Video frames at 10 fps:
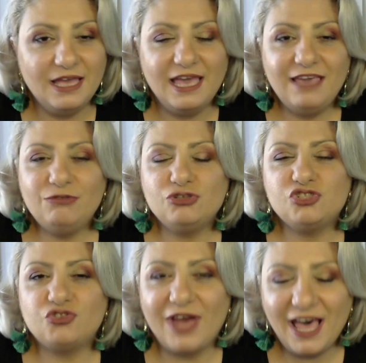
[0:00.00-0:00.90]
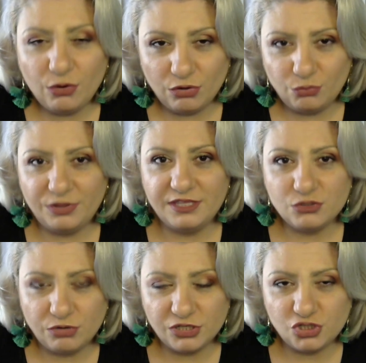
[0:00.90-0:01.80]
If you struggle with this
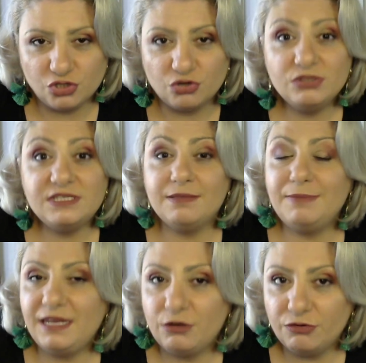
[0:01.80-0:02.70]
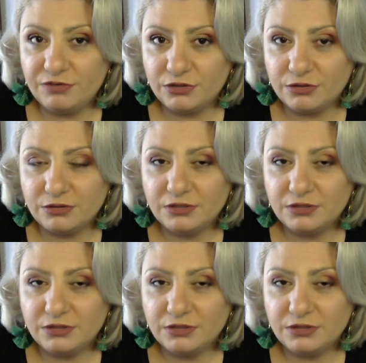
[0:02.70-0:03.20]
question, what's the meaning of it all?